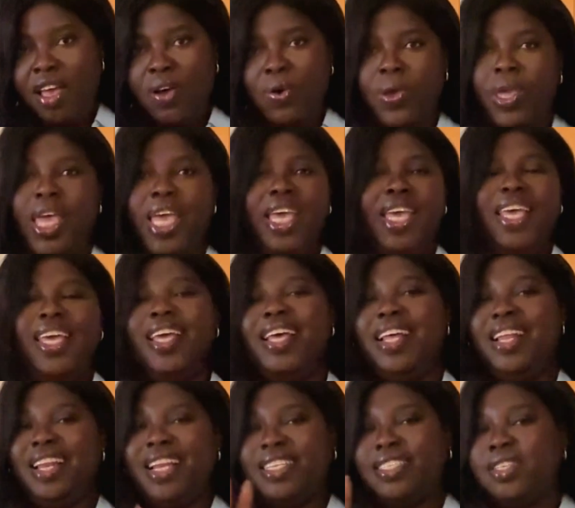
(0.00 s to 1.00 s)
Okay,
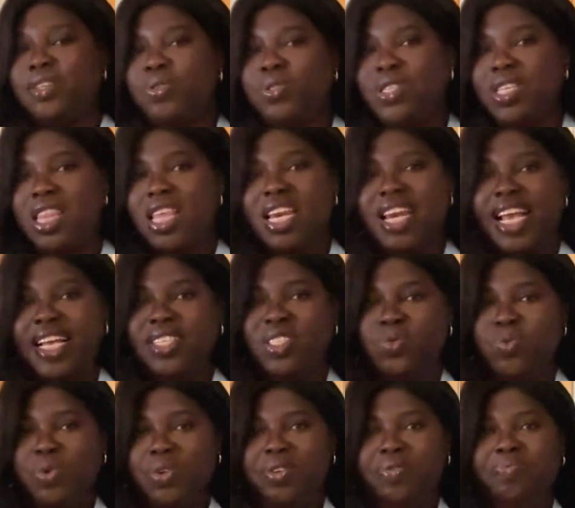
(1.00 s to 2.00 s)
let's go to the
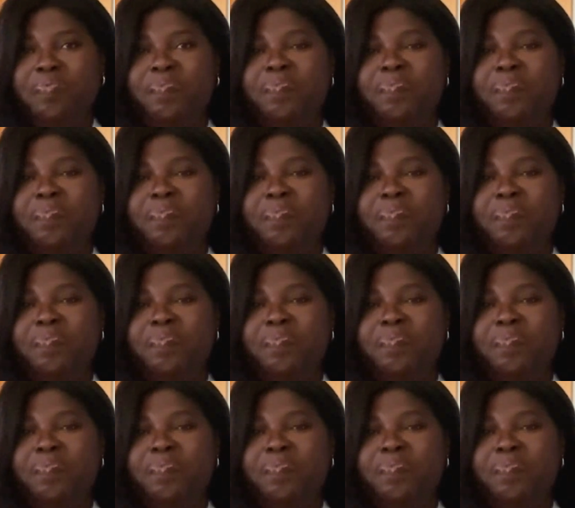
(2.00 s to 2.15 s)
next one.